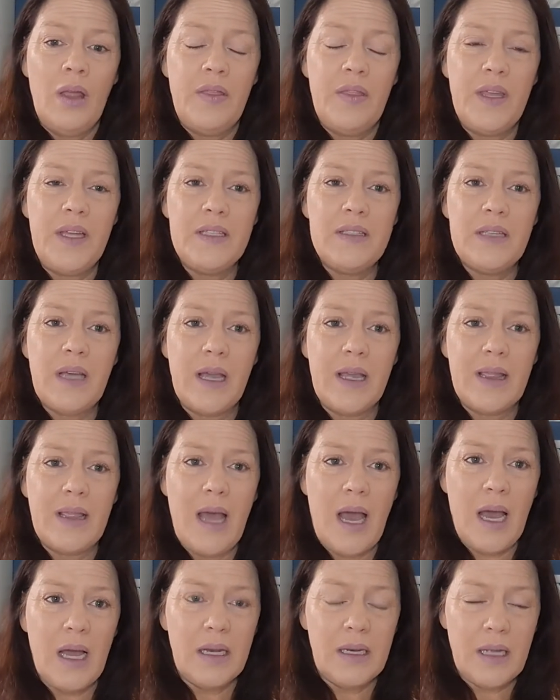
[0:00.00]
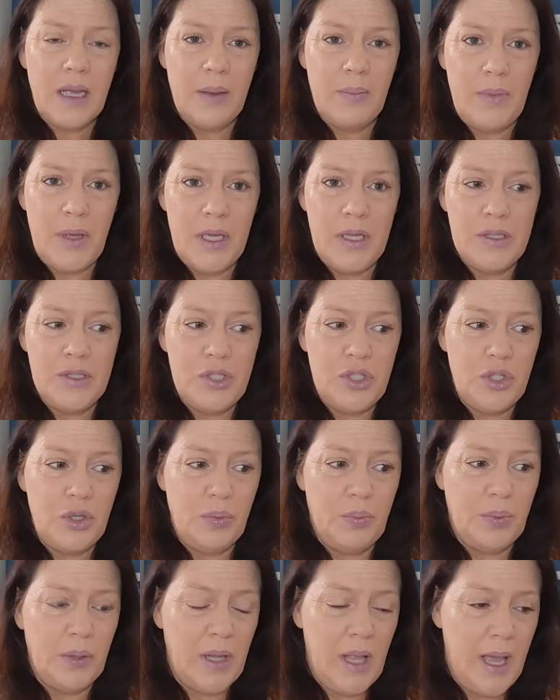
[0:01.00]
things like that come into
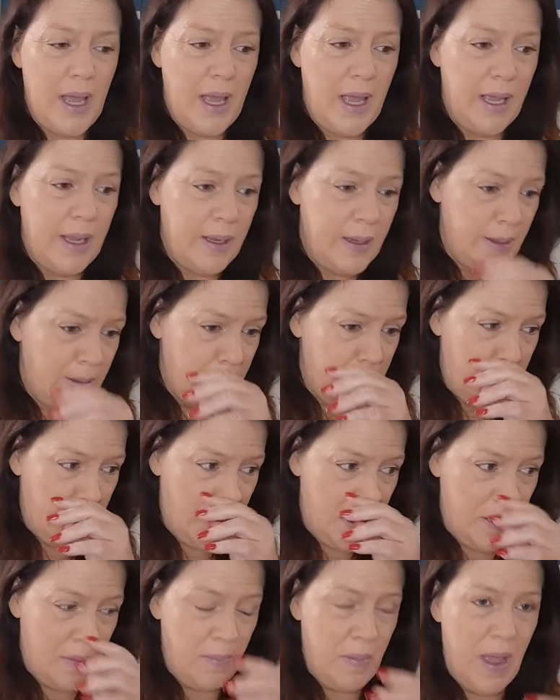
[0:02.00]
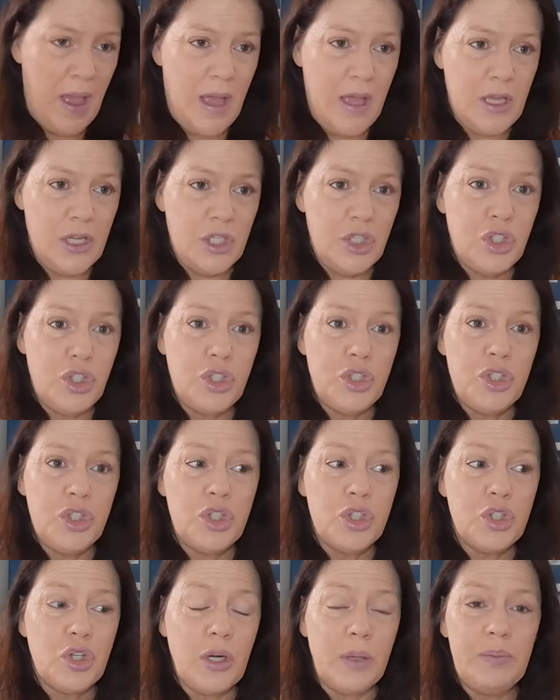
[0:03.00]
play. Um,
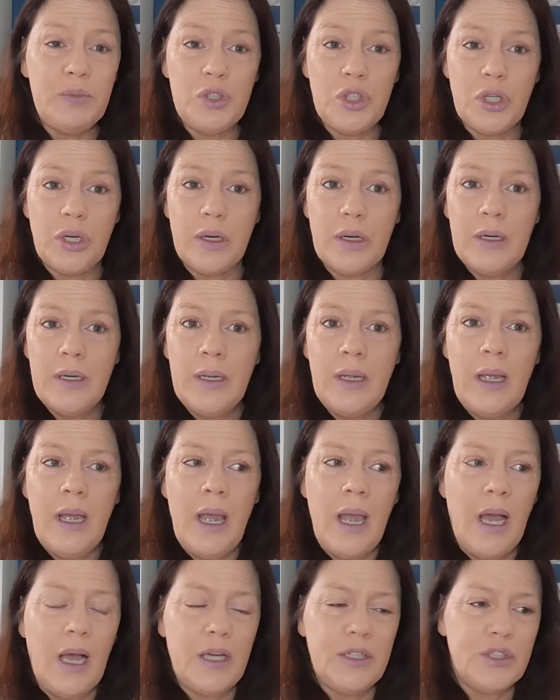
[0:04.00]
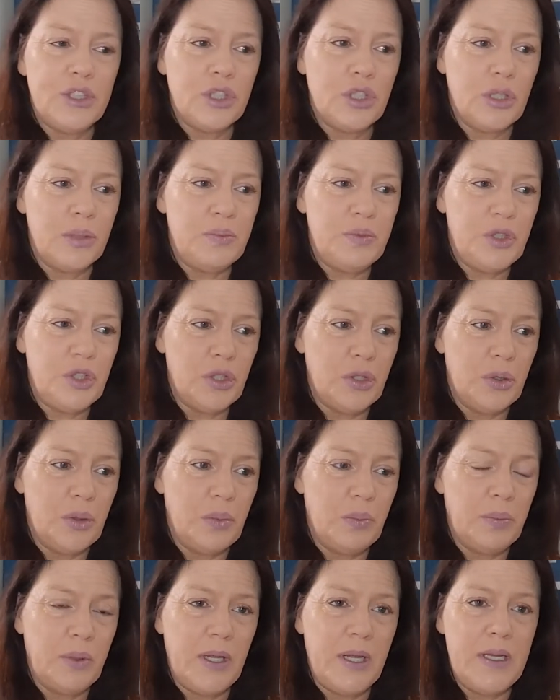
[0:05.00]
scripture, how
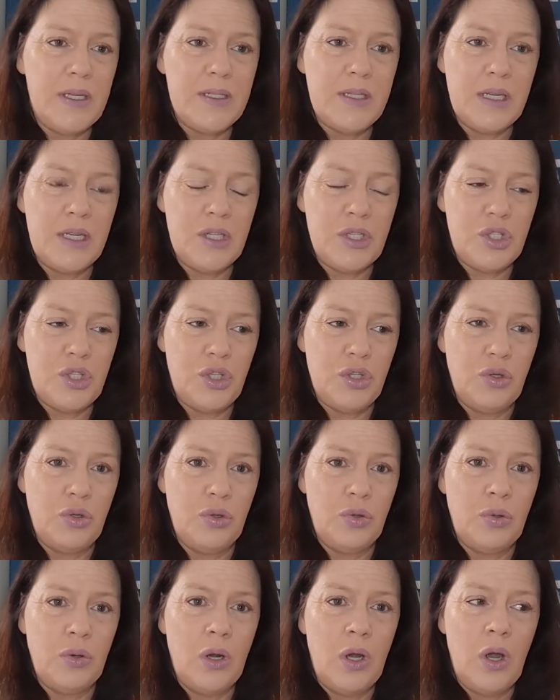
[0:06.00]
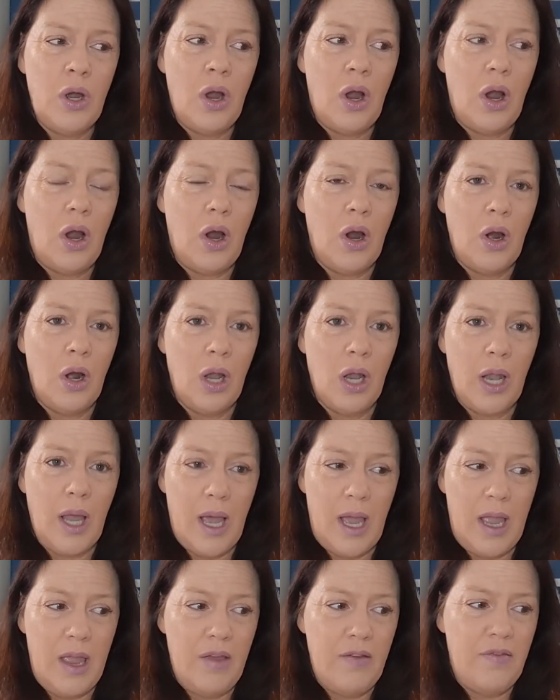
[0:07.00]
scripture plays into our
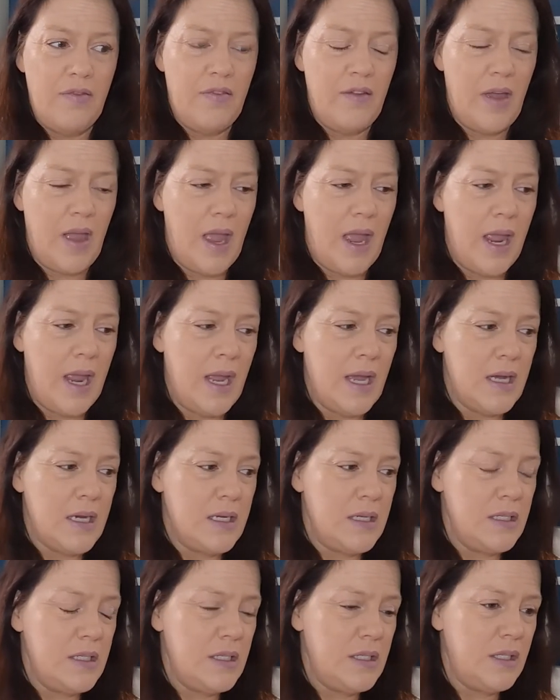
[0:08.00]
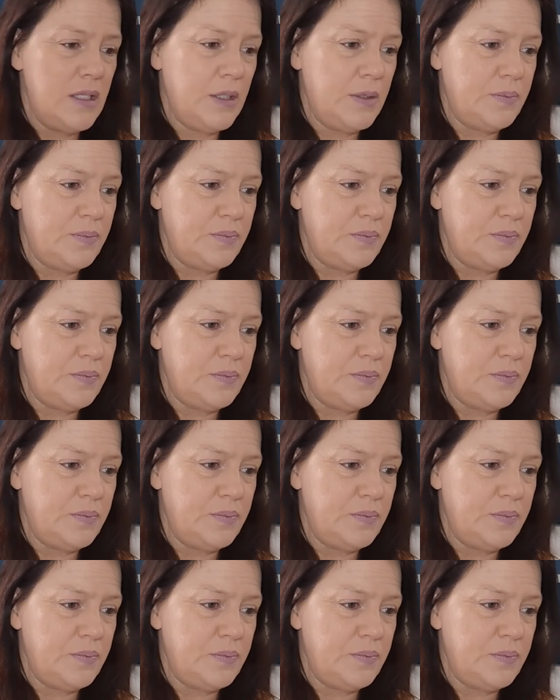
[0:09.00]
life, and